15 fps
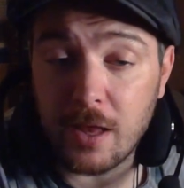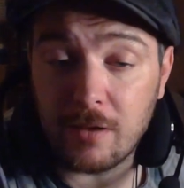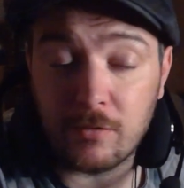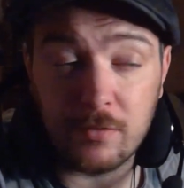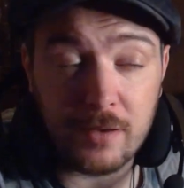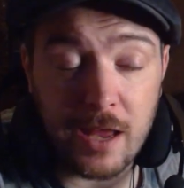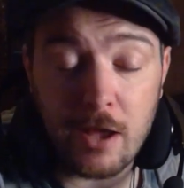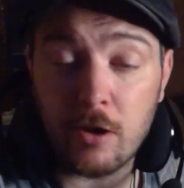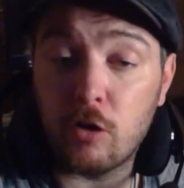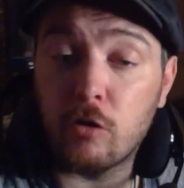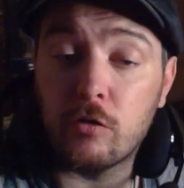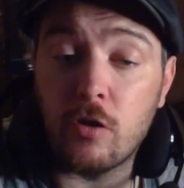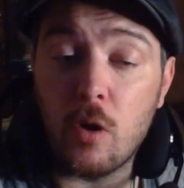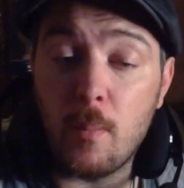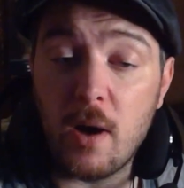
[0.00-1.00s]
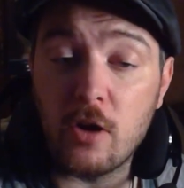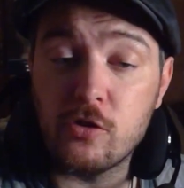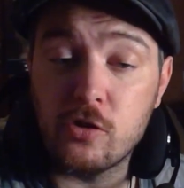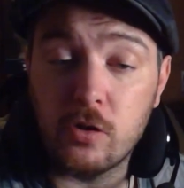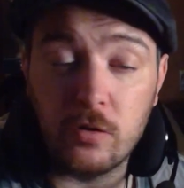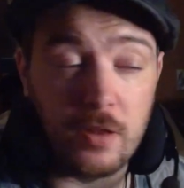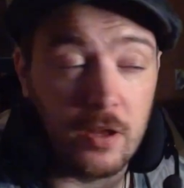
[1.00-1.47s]
that scared her so
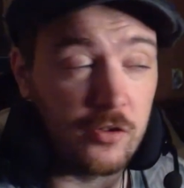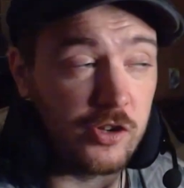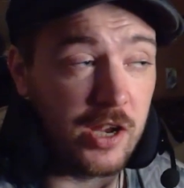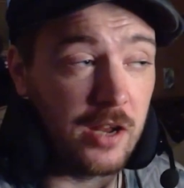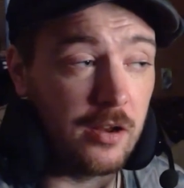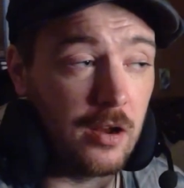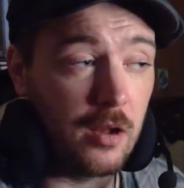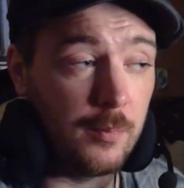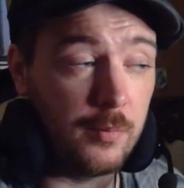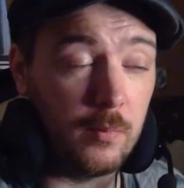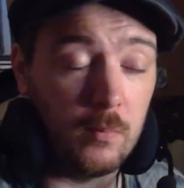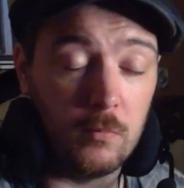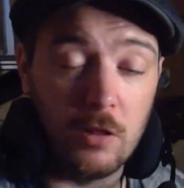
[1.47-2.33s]
much that she ended up